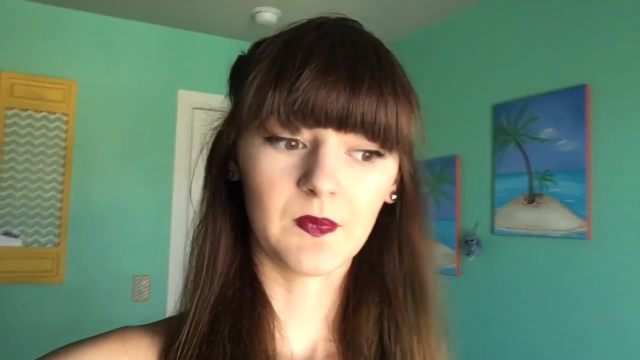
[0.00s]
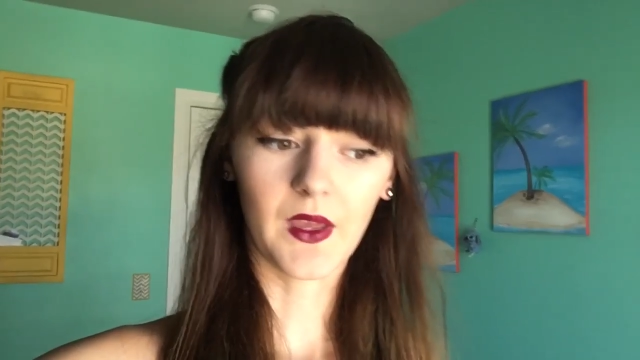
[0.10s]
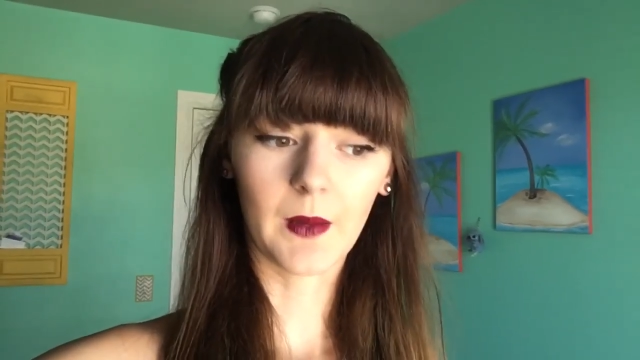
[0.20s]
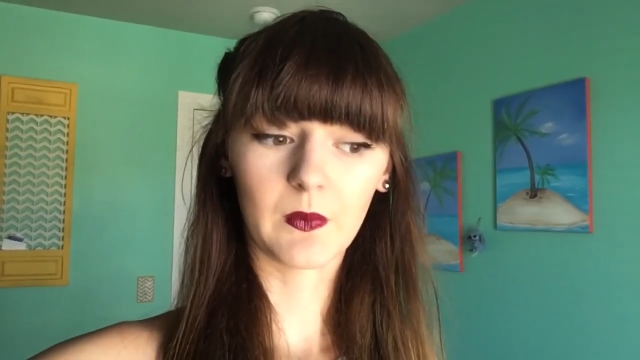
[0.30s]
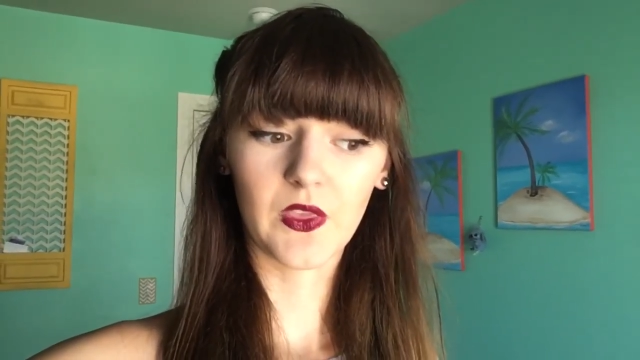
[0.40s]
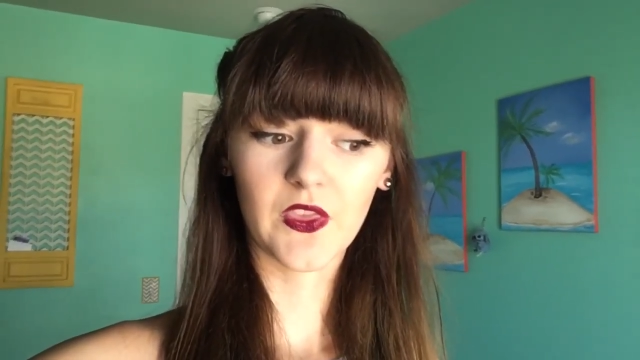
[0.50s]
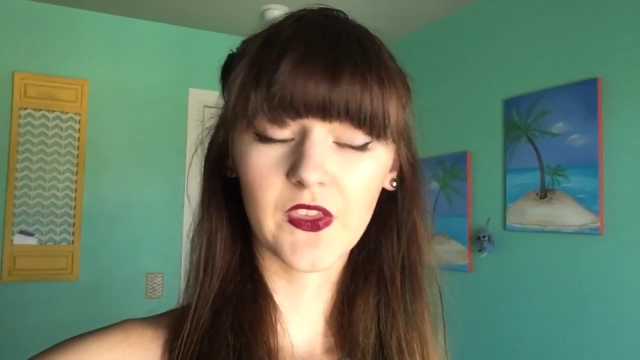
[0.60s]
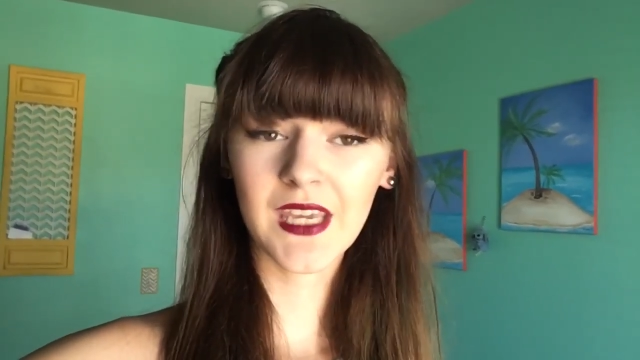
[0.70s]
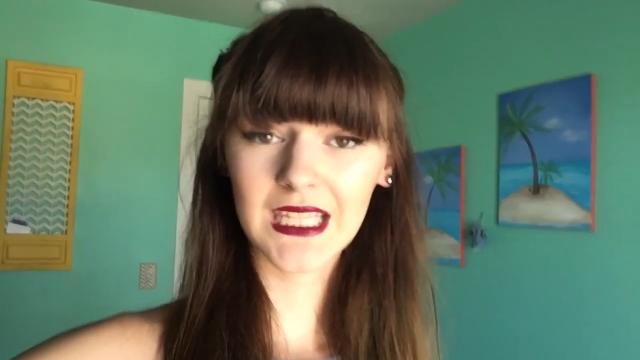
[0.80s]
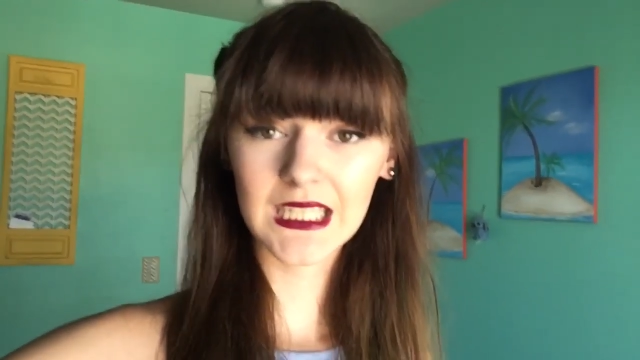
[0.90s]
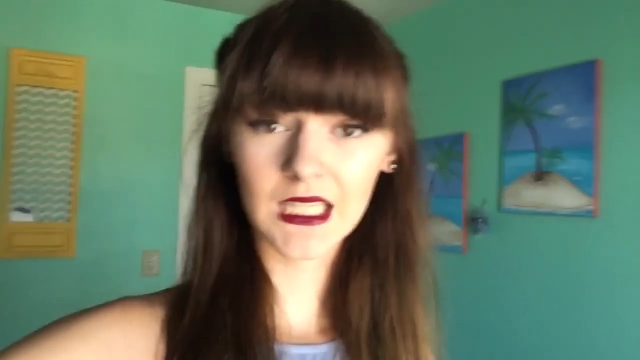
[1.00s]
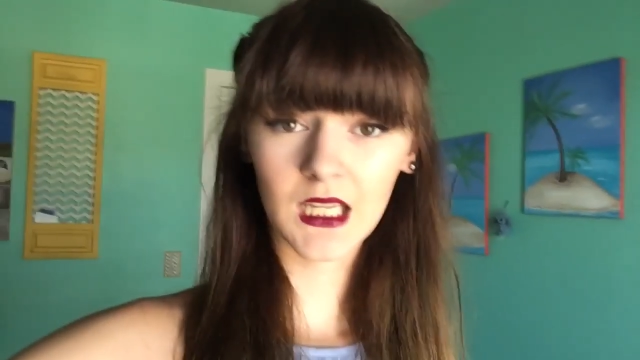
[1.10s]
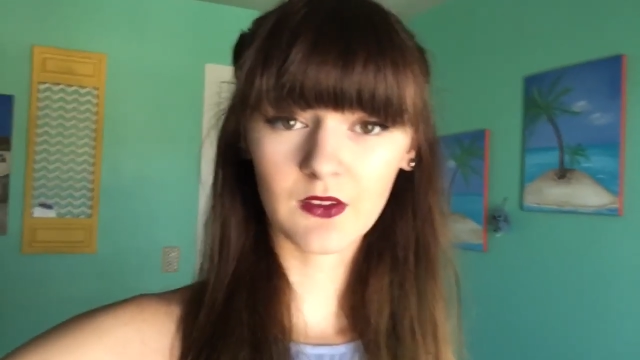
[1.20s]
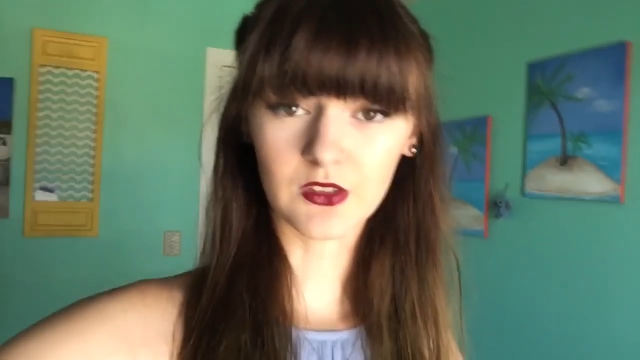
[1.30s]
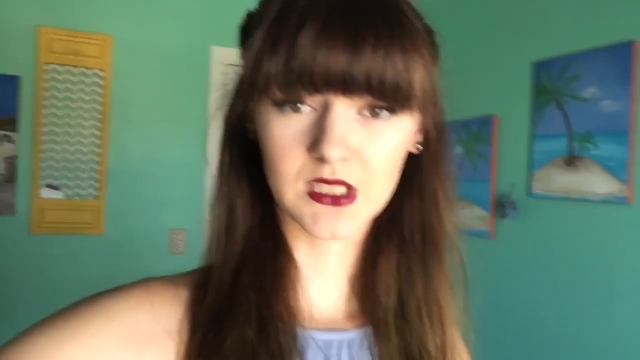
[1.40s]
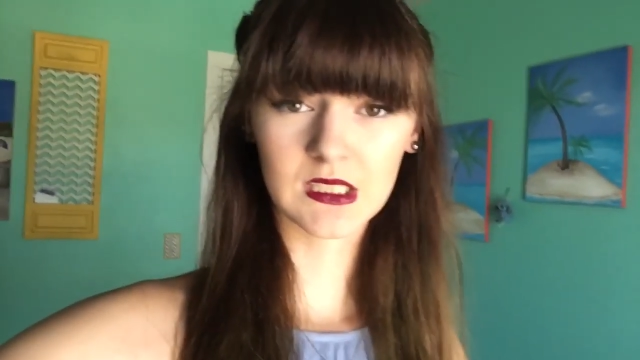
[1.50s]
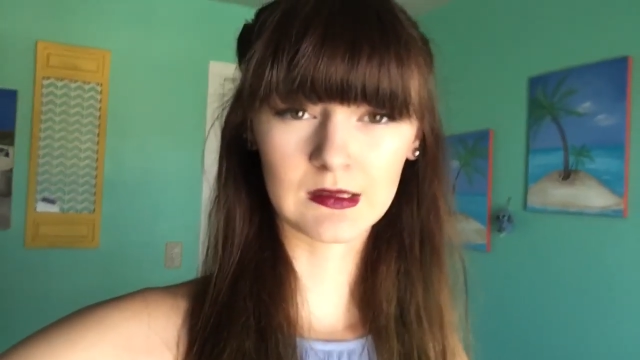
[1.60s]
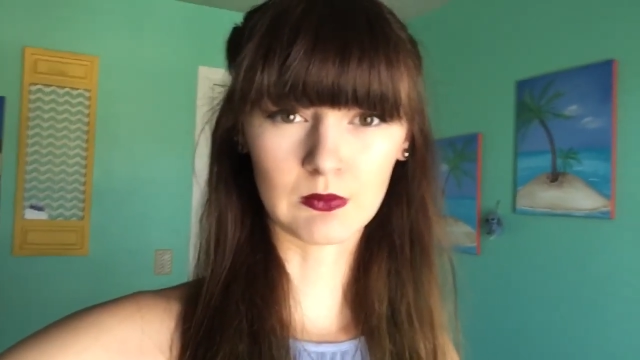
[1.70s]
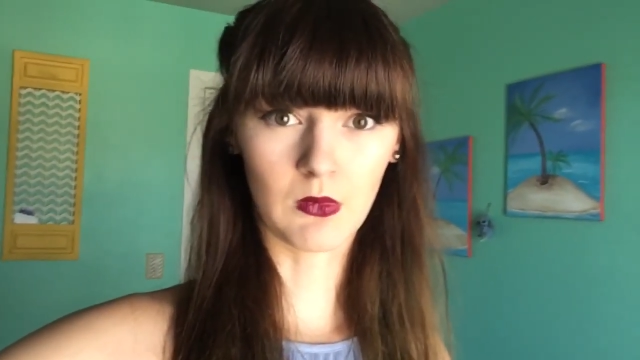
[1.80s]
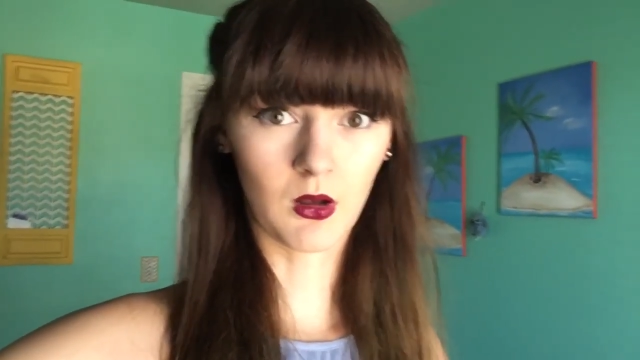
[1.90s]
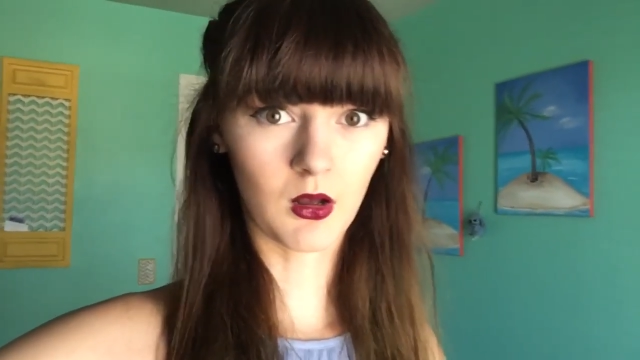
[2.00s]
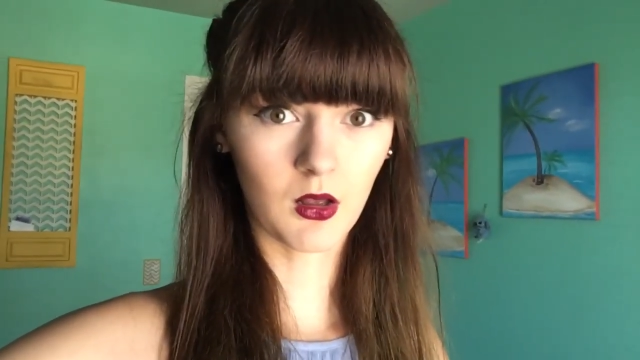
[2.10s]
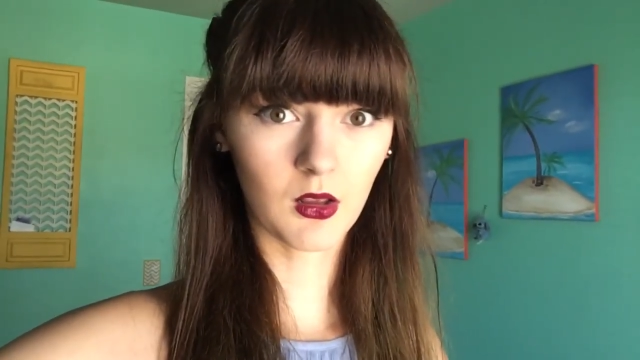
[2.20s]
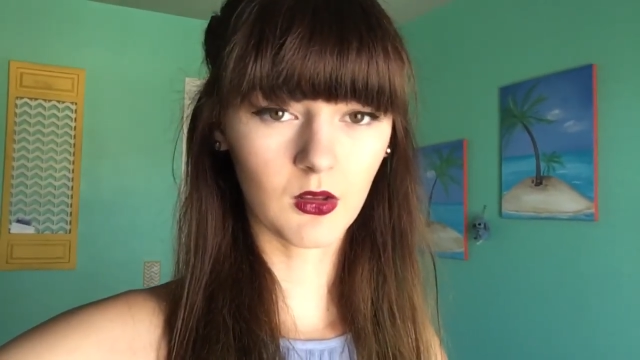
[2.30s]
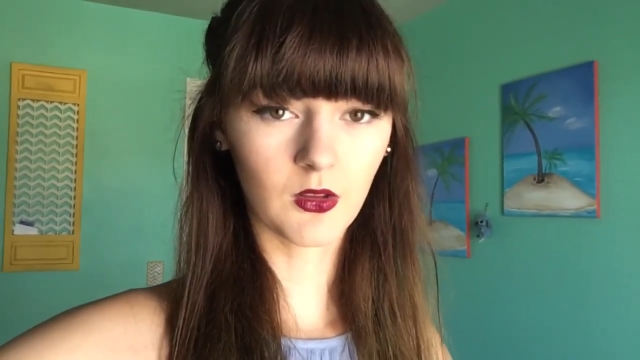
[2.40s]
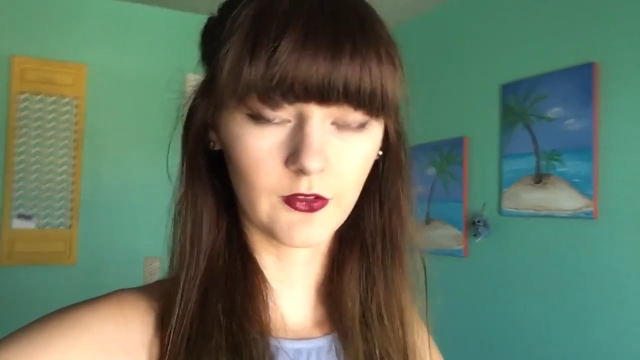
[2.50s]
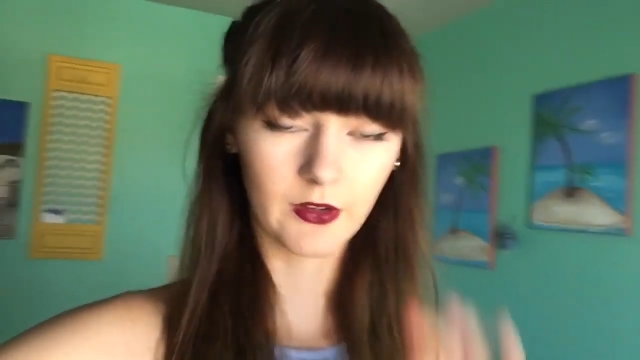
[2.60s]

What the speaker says: I'm thinking of a small,